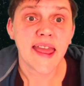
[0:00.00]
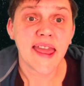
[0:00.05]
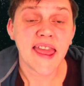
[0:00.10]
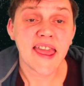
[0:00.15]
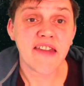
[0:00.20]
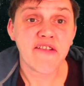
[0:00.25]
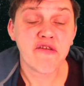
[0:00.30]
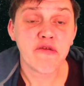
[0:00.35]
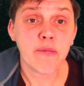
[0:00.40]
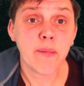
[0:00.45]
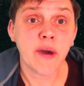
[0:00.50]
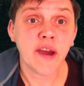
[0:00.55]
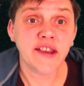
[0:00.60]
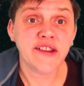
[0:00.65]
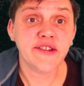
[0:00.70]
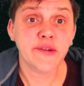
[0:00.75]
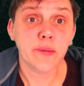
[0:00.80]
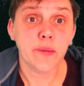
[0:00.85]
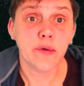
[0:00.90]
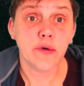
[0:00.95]
If my
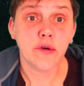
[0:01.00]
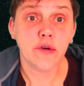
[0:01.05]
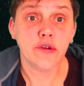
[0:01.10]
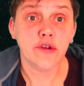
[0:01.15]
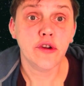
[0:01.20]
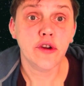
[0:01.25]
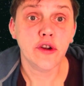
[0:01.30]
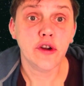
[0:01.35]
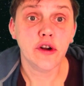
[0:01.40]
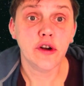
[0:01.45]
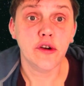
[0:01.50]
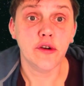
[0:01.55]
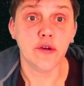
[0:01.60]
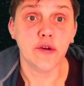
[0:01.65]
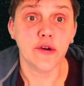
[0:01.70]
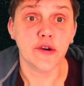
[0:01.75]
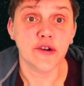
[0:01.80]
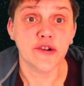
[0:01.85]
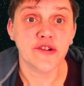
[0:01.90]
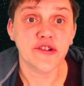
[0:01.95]
subordinate
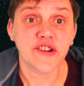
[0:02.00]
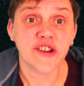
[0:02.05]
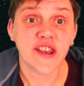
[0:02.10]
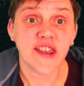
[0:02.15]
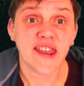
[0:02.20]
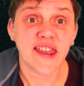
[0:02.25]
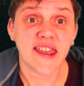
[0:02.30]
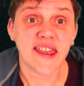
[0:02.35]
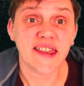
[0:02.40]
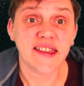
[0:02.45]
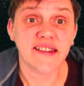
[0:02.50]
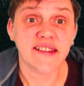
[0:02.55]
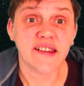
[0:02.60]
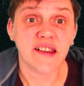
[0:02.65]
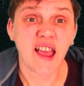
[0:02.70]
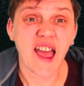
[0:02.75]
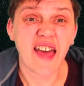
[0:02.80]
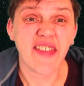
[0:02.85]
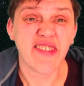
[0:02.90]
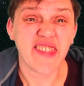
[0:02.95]
clause is
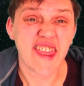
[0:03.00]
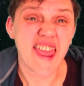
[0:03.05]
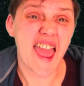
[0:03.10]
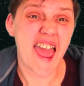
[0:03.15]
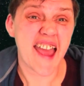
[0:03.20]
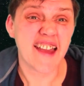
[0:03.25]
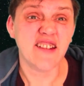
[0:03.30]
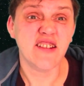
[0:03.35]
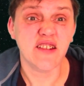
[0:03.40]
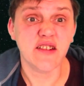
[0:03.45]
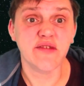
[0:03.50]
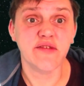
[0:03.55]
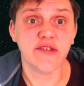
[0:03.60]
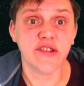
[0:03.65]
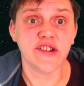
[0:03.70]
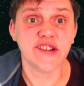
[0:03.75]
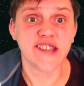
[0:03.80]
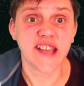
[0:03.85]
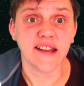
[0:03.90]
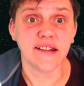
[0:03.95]
at the end of
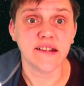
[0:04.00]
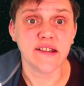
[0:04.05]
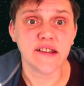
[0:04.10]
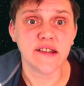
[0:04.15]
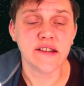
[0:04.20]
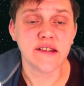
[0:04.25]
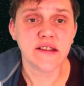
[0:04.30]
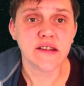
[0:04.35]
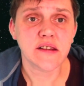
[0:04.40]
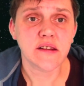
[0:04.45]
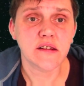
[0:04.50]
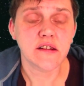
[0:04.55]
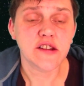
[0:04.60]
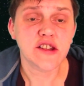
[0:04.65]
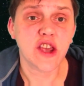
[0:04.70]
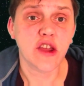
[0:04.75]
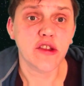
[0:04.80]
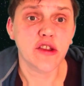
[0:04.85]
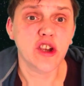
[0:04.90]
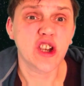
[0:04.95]
the sentence,
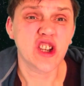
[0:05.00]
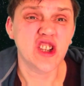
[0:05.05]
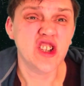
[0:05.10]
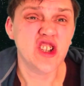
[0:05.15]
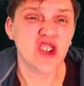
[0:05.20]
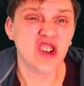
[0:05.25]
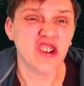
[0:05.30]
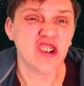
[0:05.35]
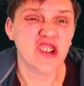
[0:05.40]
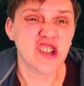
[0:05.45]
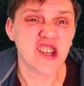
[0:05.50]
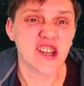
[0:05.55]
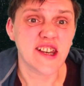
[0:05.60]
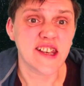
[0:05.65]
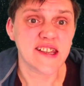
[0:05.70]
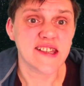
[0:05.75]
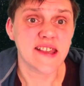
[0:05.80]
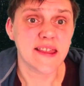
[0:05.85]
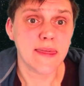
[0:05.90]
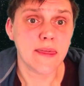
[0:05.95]
so the conjunction
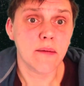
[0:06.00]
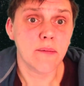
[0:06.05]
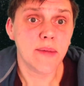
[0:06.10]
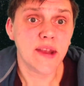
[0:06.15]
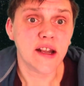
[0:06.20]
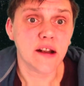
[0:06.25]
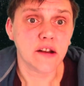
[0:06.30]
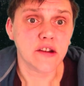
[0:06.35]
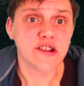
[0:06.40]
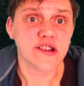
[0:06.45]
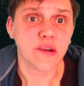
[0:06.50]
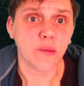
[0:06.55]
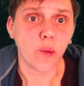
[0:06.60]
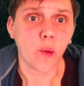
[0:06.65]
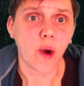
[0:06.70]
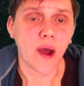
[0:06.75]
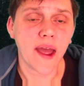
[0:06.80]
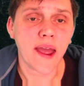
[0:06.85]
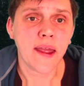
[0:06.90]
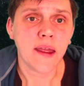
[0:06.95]
is in the middle
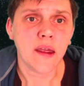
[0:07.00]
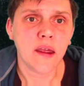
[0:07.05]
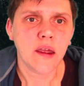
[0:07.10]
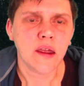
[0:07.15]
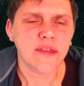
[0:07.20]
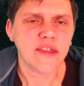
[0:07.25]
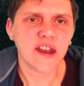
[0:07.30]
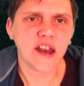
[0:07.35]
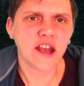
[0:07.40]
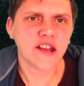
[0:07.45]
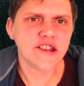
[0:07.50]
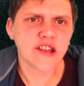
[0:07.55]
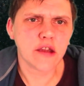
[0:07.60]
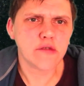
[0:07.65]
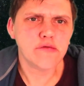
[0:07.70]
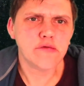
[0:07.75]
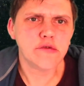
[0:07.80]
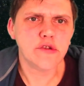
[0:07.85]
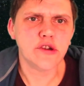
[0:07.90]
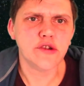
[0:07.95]
somewhere, then I
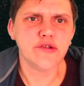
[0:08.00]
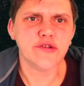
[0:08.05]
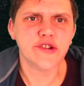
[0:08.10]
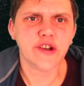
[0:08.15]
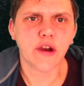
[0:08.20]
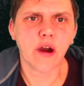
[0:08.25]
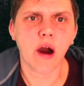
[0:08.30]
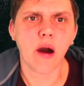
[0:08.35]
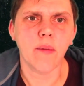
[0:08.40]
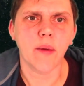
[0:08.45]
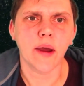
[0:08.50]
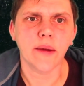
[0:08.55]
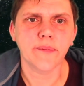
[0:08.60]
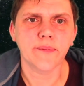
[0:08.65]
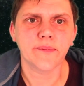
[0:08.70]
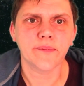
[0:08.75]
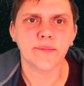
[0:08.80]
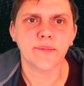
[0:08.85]
don't use a comma.